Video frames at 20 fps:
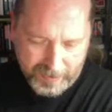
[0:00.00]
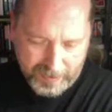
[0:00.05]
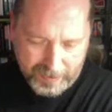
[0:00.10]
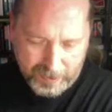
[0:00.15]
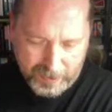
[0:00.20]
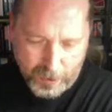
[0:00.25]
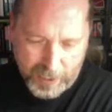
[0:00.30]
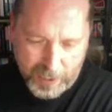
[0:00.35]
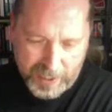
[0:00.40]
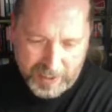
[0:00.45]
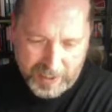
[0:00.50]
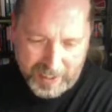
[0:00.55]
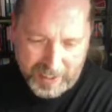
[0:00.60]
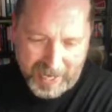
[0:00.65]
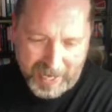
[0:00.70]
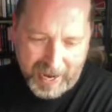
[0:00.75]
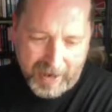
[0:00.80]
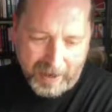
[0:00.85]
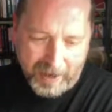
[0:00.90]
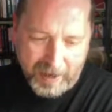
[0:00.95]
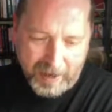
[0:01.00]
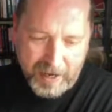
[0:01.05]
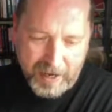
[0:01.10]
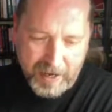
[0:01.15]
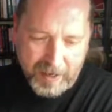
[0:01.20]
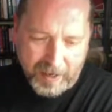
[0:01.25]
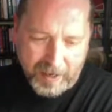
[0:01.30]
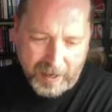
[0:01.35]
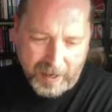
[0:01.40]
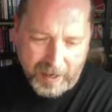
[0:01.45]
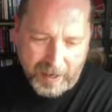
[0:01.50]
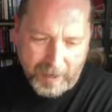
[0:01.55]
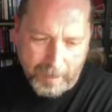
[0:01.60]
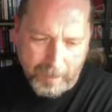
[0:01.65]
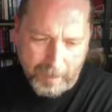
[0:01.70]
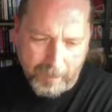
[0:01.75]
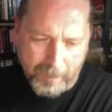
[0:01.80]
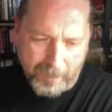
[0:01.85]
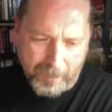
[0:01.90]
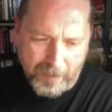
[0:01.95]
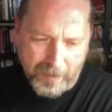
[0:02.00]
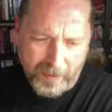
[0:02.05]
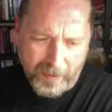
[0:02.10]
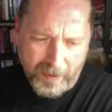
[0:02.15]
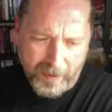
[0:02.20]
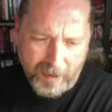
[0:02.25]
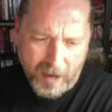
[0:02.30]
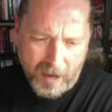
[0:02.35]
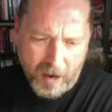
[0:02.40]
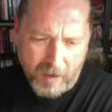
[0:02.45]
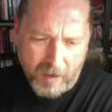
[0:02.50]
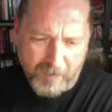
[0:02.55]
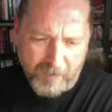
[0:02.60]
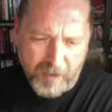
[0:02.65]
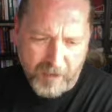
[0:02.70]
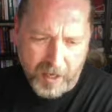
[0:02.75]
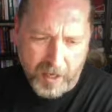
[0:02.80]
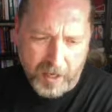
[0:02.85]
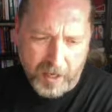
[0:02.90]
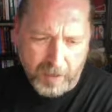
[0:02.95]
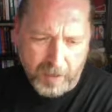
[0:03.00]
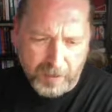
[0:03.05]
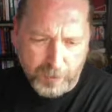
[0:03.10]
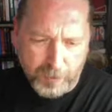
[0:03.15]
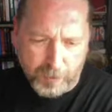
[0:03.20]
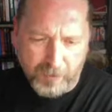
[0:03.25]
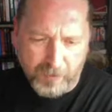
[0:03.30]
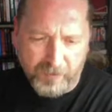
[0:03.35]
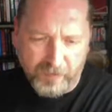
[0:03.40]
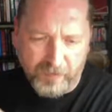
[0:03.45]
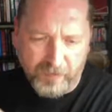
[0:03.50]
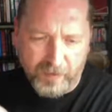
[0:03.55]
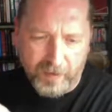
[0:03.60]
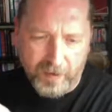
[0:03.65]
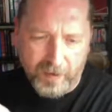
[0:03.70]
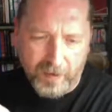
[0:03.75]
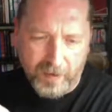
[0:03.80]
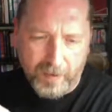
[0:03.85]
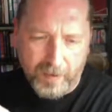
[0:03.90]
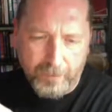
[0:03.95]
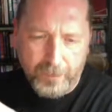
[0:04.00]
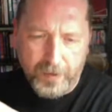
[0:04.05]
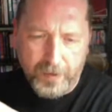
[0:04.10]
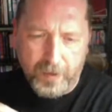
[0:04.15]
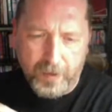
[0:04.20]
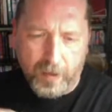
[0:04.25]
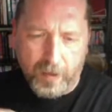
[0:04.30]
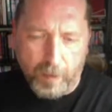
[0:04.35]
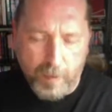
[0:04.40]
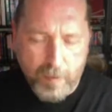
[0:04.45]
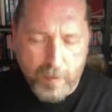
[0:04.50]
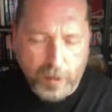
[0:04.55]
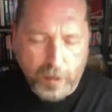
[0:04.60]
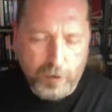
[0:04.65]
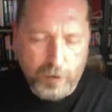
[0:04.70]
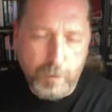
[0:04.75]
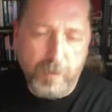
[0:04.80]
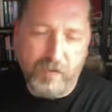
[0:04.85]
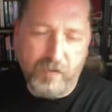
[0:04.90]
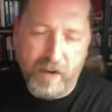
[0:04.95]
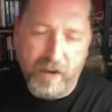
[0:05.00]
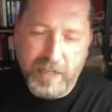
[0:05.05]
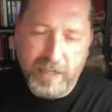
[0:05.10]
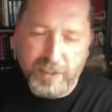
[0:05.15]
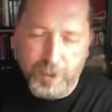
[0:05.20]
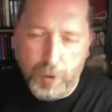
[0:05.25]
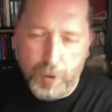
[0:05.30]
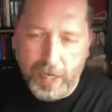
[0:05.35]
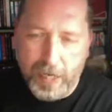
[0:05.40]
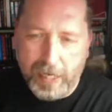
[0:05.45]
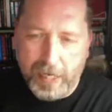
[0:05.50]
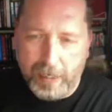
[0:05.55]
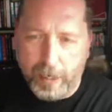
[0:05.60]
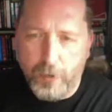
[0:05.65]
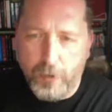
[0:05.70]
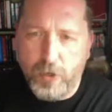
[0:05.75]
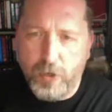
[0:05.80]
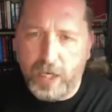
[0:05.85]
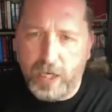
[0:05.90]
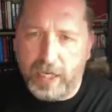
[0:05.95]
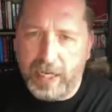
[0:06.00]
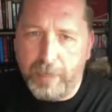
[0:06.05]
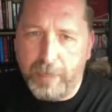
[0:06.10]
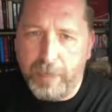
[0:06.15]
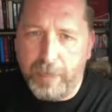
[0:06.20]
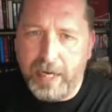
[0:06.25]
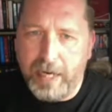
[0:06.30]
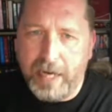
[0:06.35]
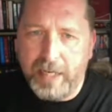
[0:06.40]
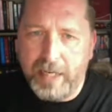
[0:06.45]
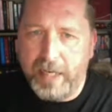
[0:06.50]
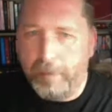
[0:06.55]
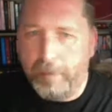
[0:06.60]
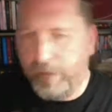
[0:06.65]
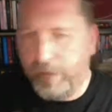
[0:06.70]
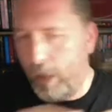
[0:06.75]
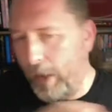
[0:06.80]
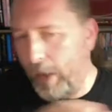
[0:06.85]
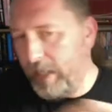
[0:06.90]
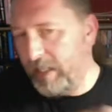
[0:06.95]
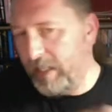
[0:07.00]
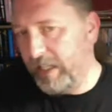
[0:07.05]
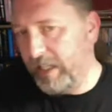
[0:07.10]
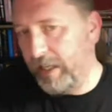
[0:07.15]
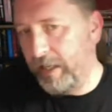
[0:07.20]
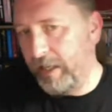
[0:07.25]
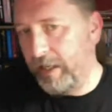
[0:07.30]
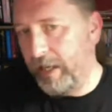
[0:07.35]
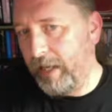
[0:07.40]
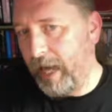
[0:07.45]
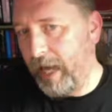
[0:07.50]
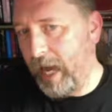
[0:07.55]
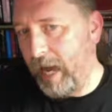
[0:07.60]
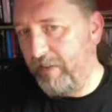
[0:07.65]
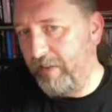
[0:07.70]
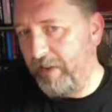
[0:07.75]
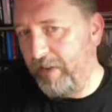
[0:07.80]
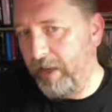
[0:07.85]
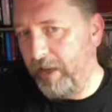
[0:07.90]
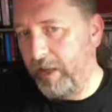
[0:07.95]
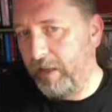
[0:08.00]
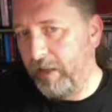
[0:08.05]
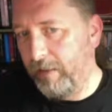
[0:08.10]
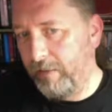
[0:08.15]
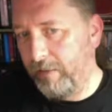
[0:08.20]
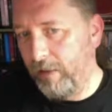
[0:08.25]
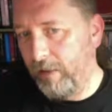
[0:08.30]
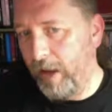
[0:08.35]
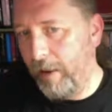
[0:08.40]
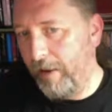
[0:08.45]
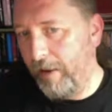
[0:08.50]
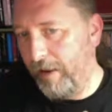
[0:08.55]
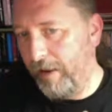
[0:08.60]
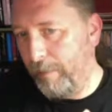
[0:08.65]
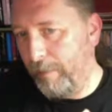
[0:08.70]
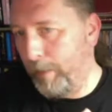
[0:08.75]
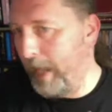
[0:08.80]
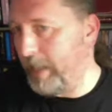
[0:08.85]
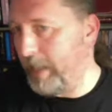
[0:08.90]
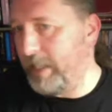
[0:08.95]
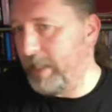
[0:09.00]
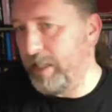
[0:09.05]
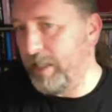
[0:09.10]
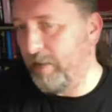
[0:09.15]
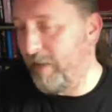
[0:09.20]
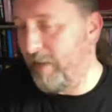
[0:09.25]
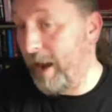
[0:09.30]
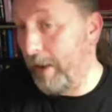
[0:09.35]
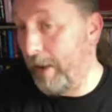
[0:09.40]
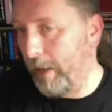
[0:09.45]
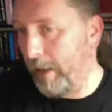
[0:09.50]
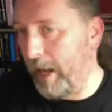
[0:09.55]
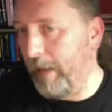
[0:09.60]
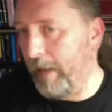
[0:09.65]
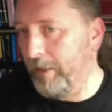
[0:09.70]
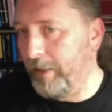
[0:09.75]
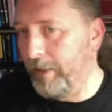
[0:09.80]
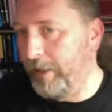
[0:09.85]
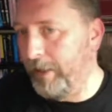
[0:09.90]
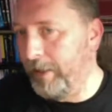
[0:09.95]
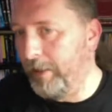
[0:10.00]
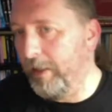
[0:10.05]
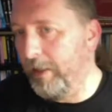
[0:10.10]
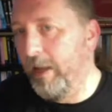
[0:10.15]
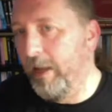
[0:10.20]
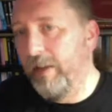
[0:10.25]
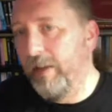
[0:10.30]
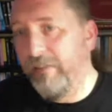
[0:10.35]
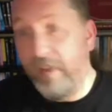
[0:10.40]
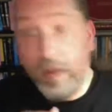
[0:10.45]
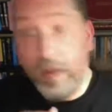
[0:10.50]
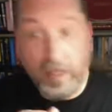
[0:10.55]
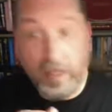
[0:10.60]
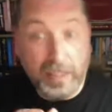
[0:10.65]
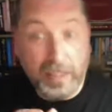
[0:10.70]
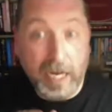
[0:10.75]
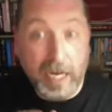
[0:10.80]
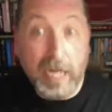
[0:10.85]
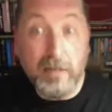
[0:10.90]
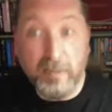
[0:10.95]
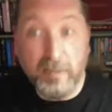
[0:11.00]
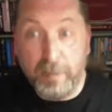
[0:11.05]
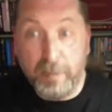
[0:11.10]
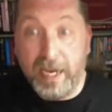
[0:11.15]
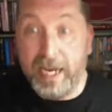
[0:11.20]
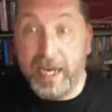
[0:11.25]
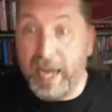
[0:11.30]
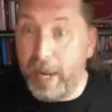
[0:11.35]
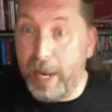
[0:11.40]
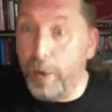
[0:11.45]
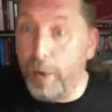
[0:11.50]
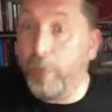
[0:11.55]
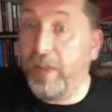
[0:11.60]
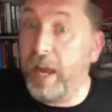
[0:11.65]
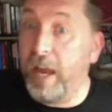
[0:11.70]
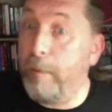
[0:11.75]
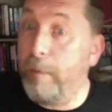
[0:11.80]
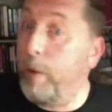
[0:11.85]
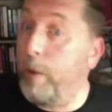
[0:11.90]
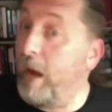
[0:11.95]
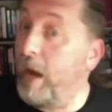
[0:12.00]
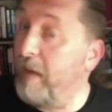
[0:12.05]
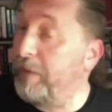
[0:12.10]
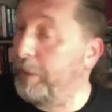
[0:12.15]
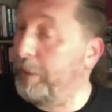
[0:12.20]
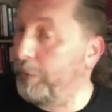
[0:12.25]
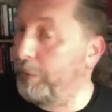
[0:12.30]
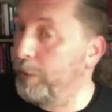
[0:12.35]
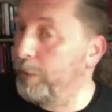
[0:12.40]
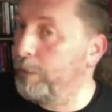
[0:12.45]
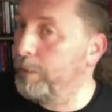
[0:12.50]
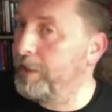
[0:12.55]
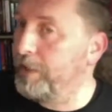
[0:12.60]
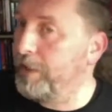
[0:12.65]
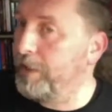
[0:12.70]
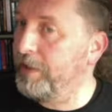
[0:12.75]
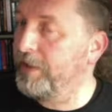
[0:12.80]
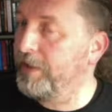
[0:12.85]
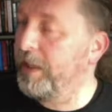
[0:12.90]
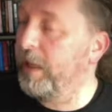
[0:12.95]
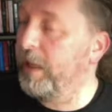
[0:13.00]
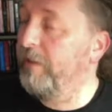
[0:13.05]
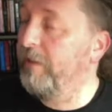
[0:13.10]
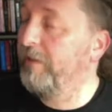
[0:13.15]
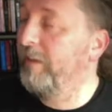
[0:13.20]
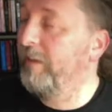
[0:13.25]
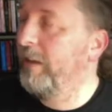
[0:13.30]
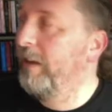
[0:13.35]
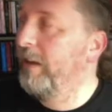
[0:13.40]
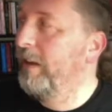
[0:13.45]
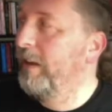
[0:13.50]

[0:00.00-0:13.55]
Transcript: Got into that, and after sort of like with my group of friends doing it locally, we ended up going to other like places around London for games being held there by other groups and stuff.